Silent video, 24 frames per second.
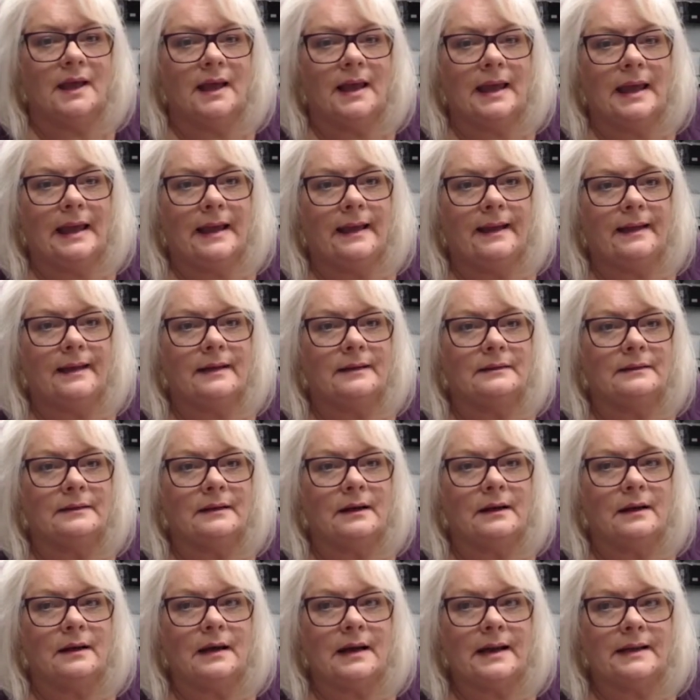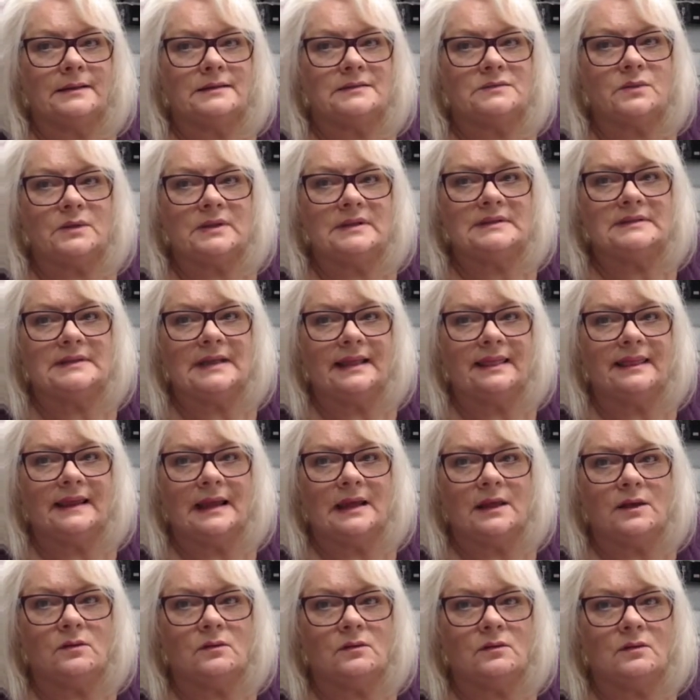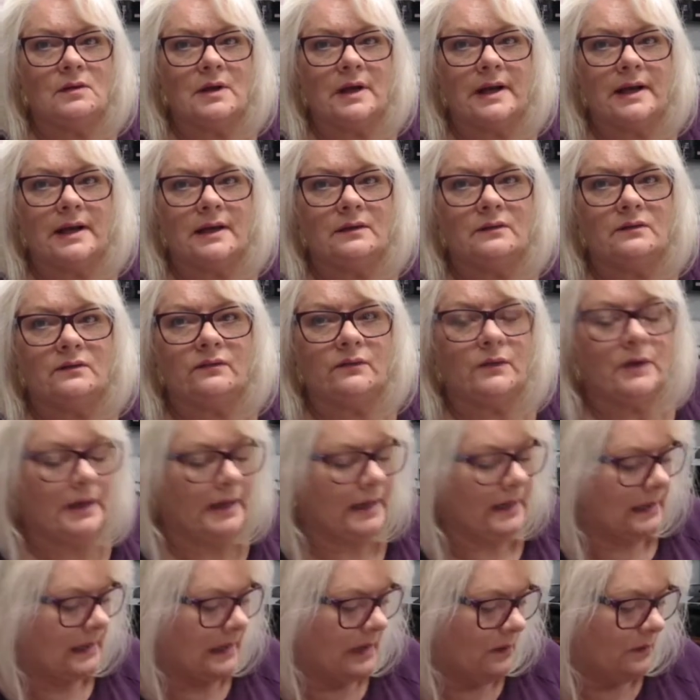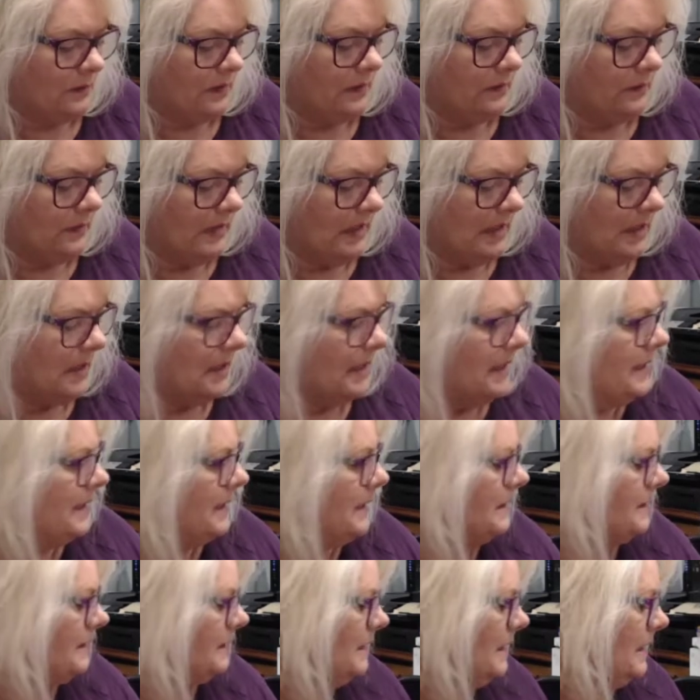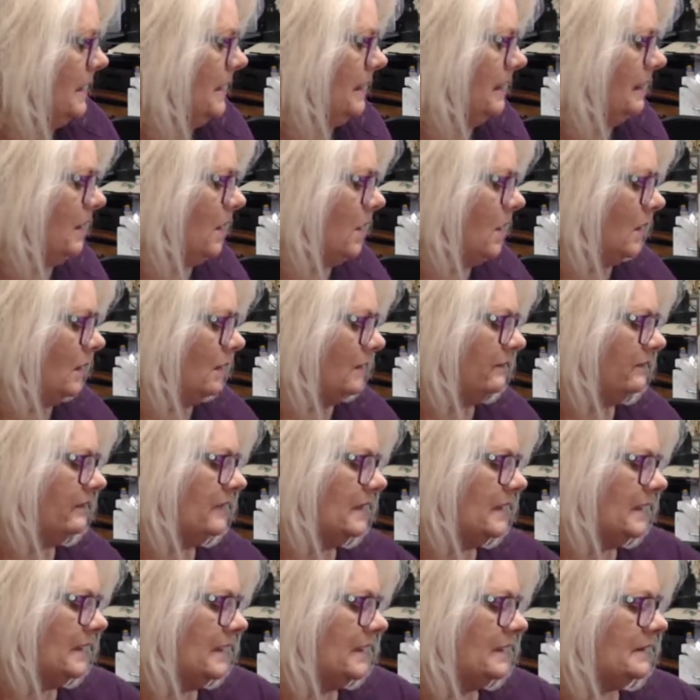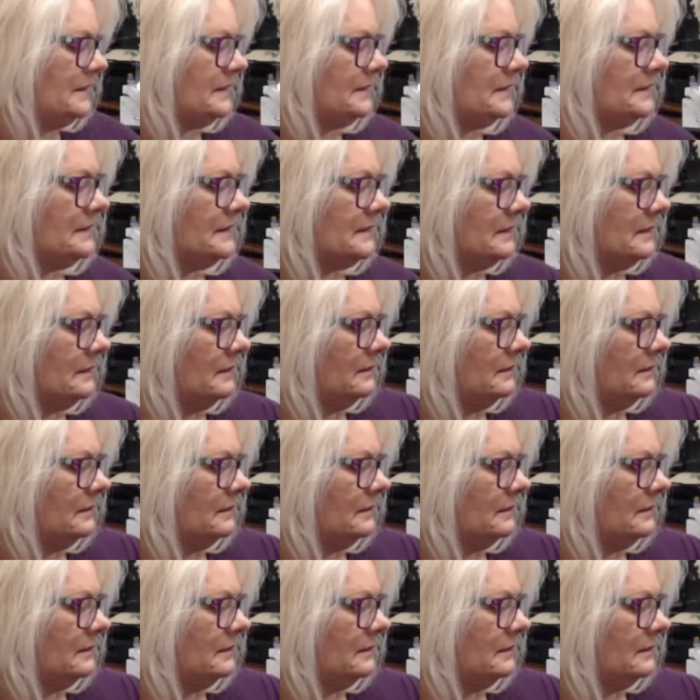And I just want to say thank you, you guys, for hanging out with me. And all of this,